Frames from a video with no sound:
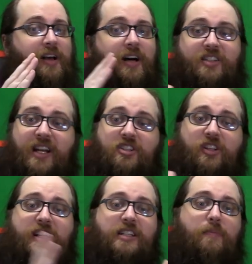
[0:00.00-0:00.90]

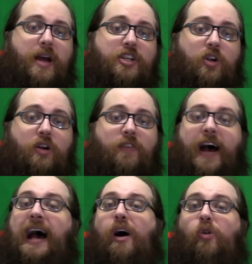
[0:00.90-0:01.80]
Essentially, it's a measure of
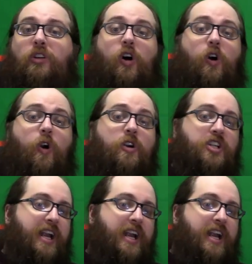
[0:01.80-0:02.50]
how large